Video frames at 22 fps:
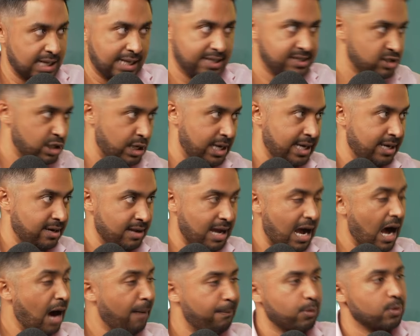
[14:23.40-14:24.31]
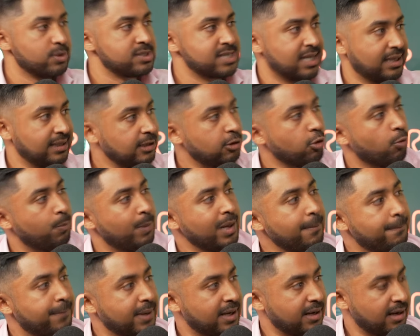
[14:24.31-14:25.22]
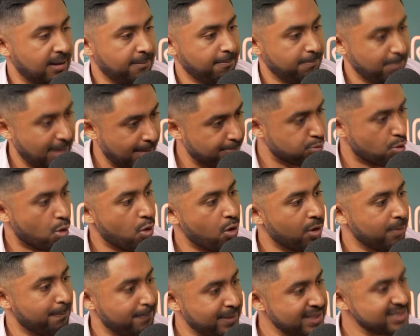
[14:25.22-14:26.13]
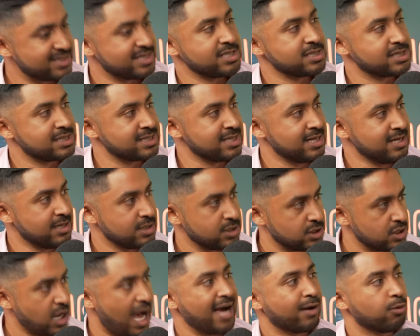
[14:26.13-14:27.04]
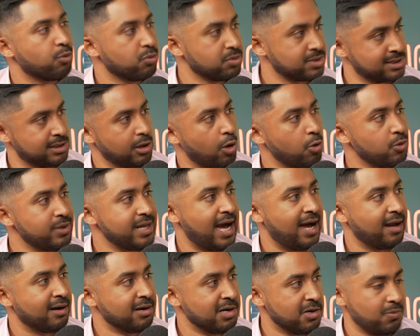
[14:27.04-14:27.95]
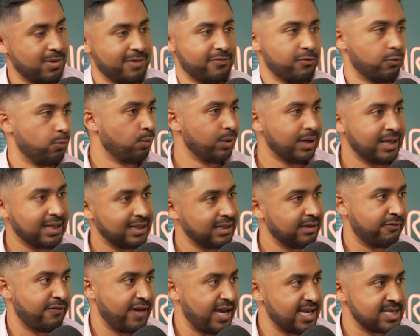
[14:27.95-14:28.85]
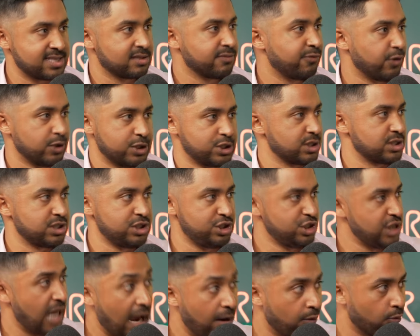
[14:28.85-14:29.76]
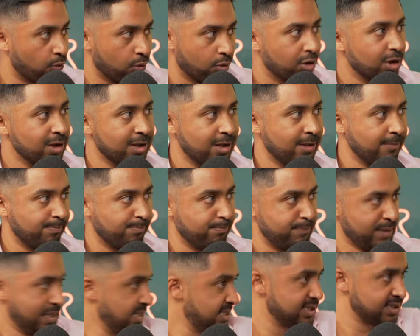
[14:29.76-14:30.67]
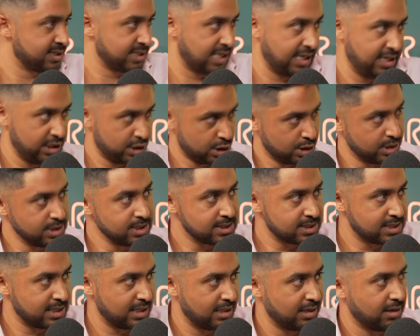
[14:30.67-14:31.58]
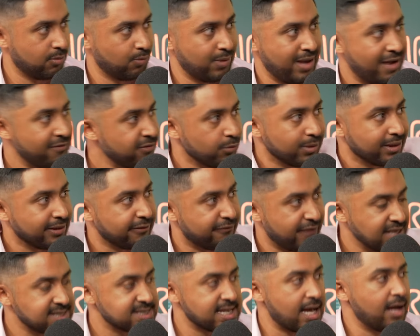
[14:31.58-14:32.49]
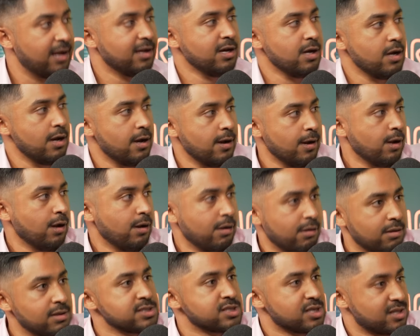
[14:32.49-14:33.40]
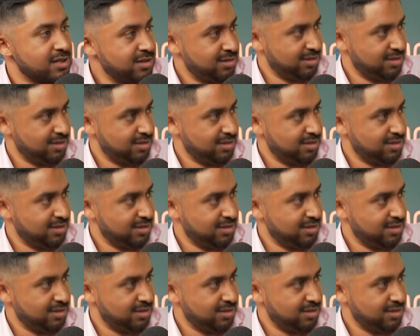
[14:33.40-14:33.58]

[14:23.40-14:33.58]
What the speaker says: trend upwards a little bit, but a broad business cycle slowdown, we haven't really faced for just general business conditions. We haven't really faced that. So